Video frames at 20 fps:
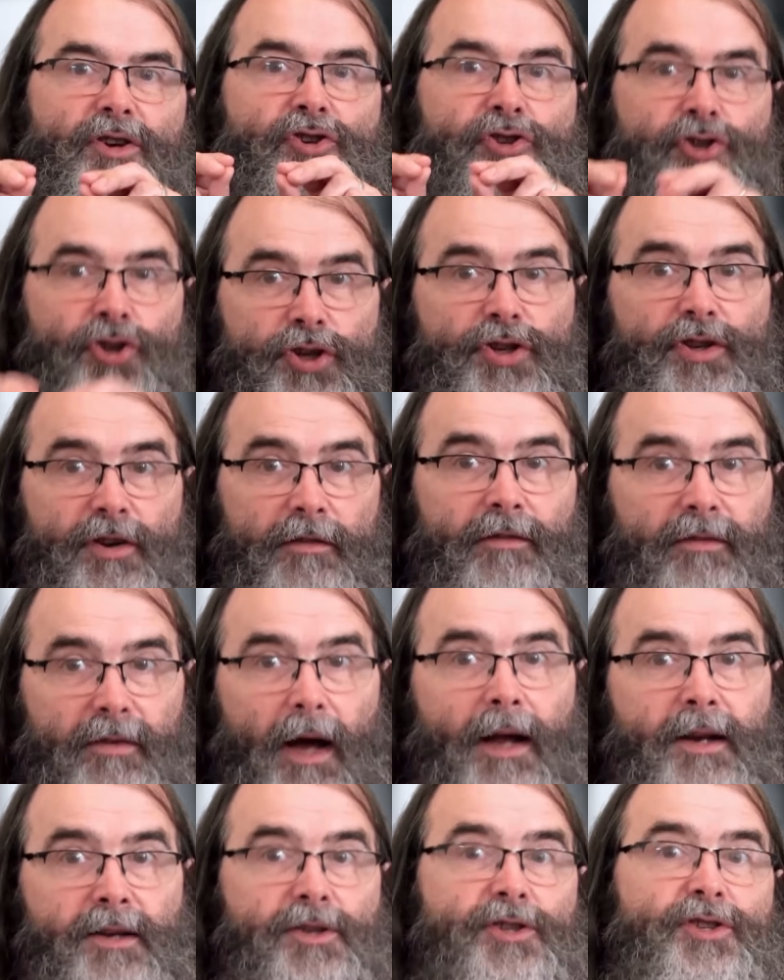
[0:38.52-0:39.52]
should have
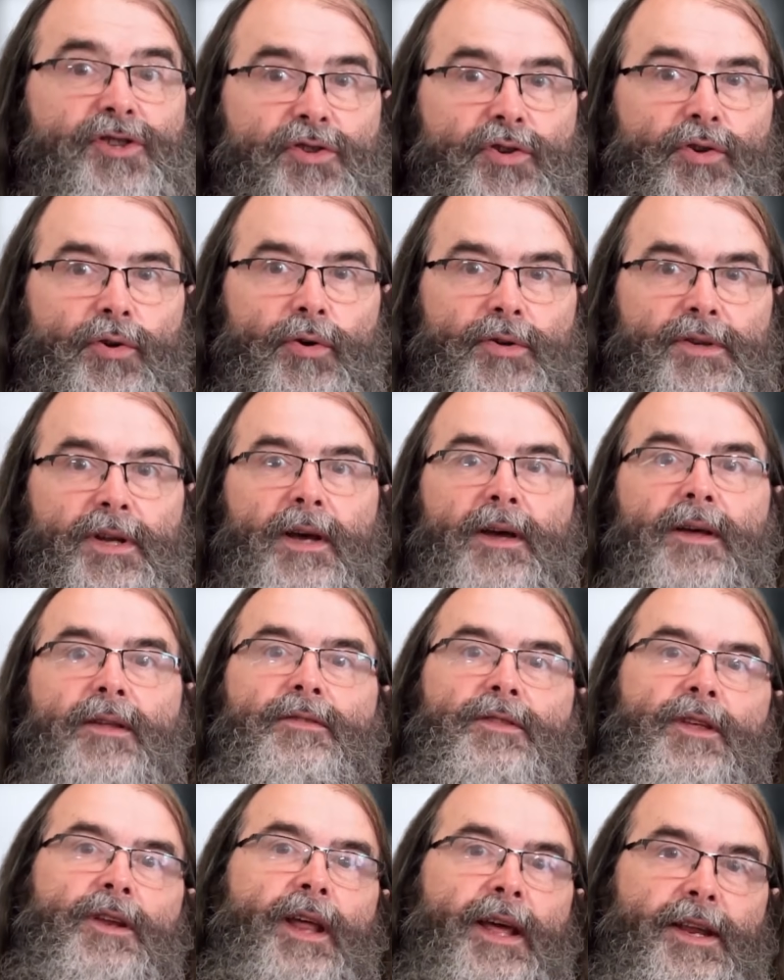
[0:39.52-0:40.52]
understood
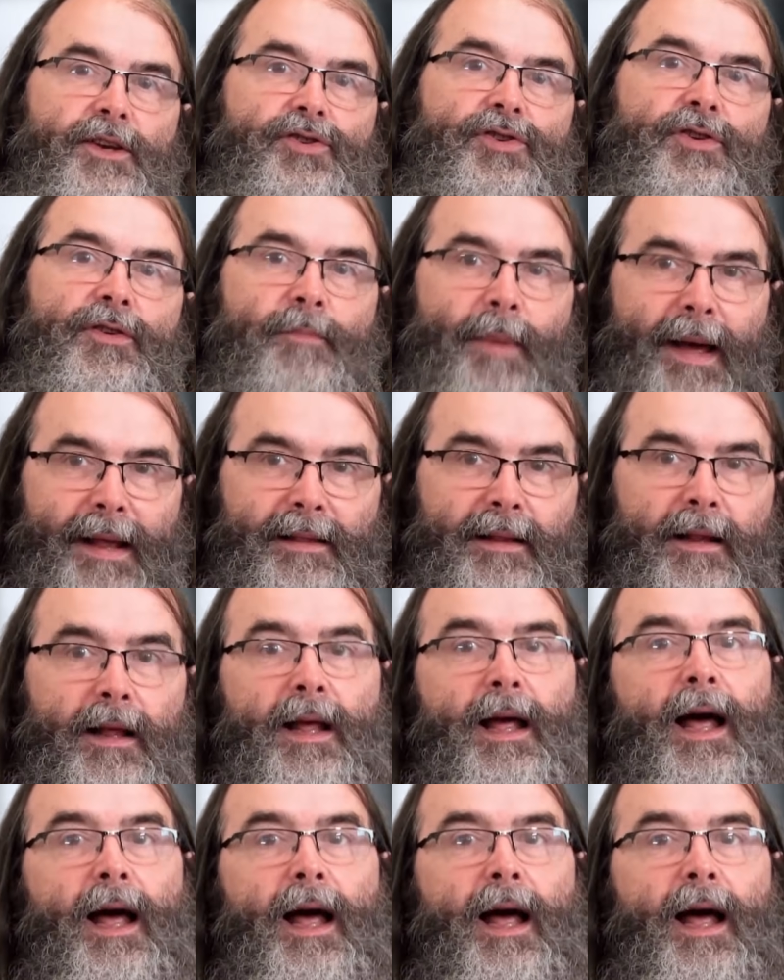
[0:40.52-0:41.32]
the nature of metal.